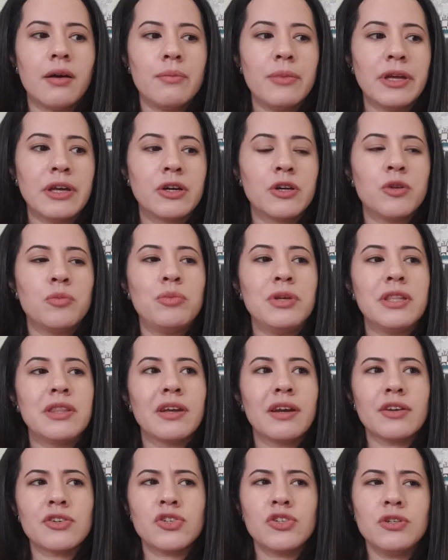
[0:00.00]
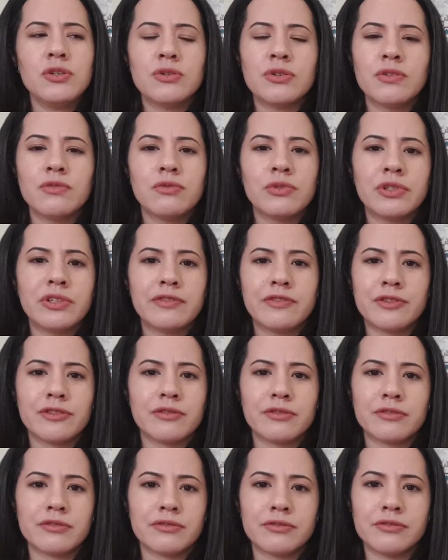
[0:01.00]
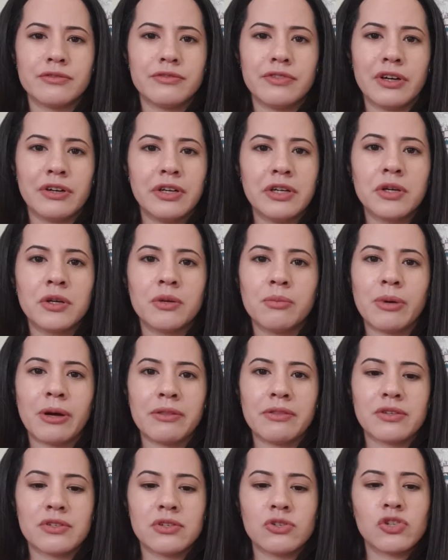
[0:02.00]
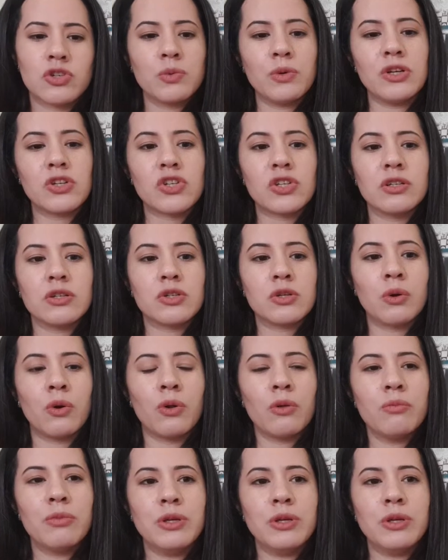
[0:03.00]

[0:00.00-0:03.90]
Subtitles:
it could be that actually you didn't really feel very good about the situation at all,